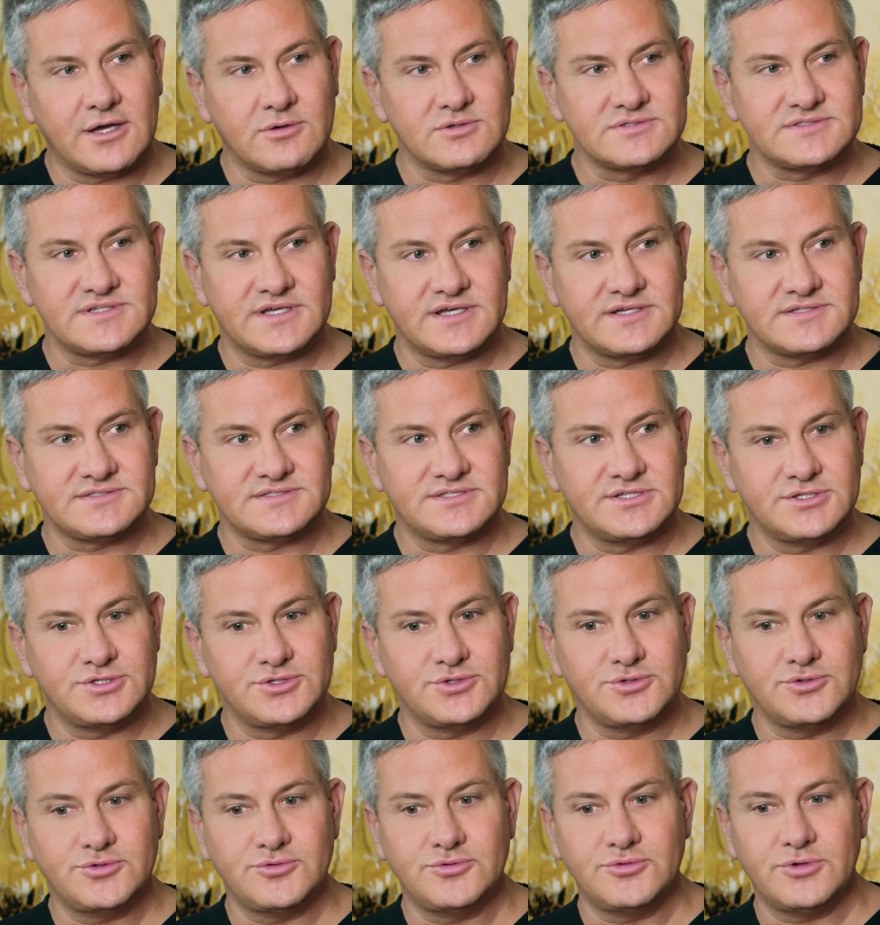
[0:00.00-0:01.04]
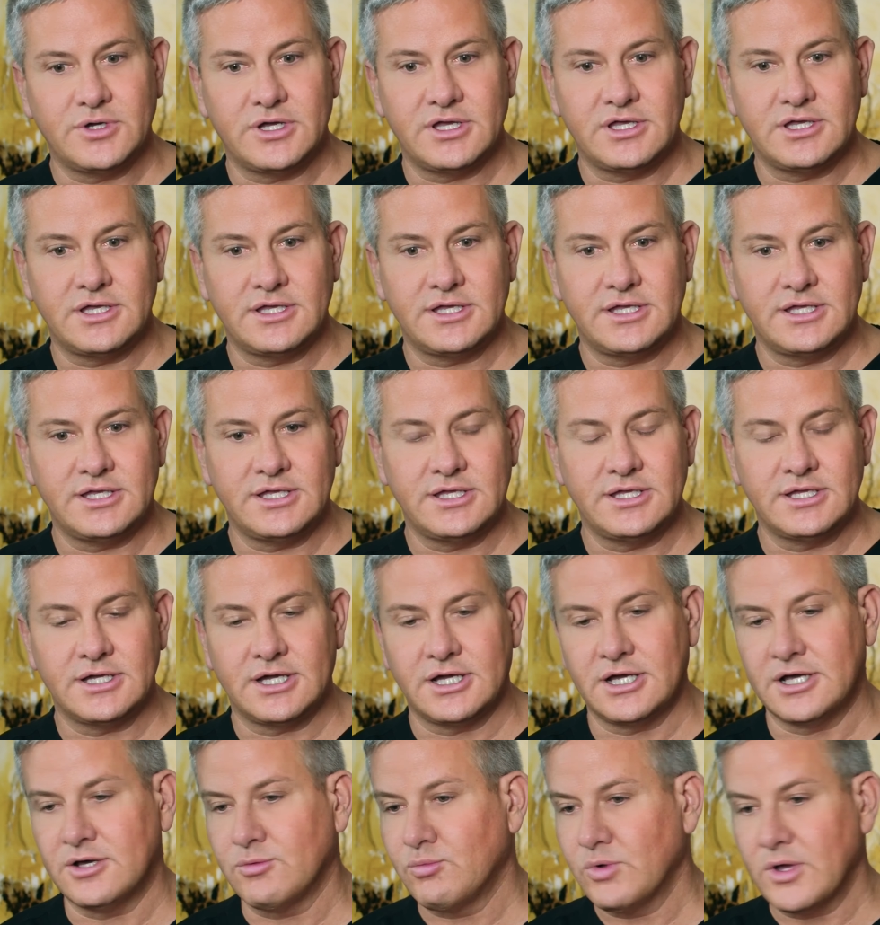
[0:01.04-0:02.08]
was asked to do a
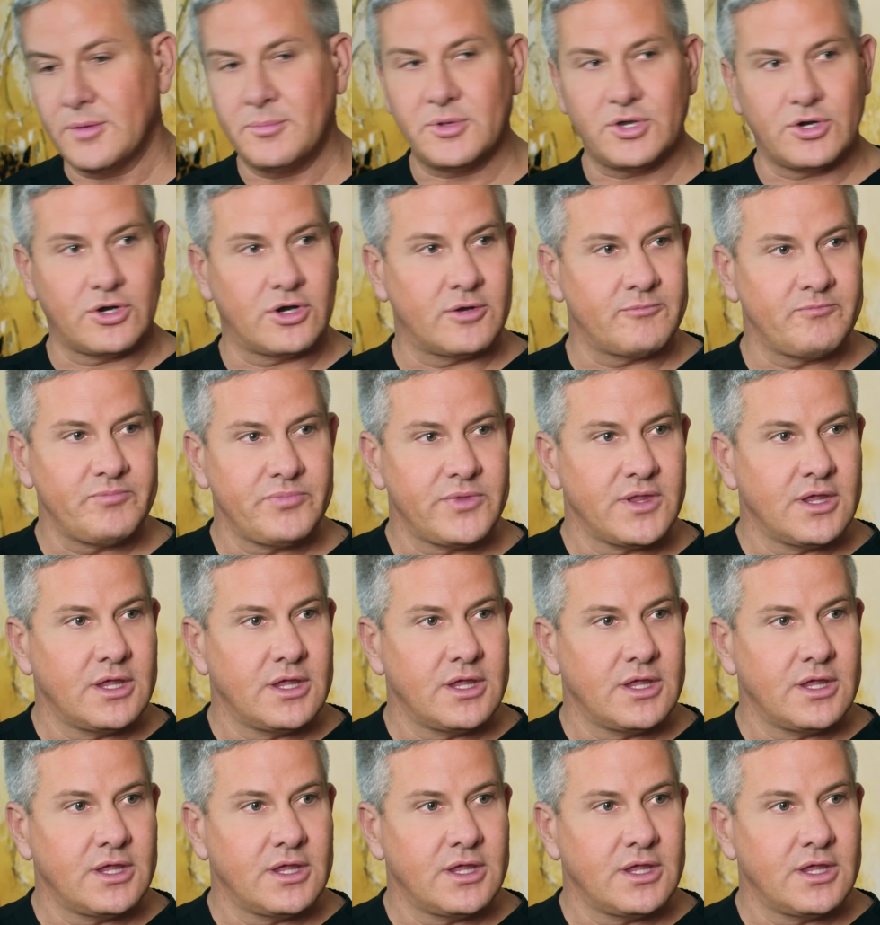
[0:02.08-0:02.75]
webinar.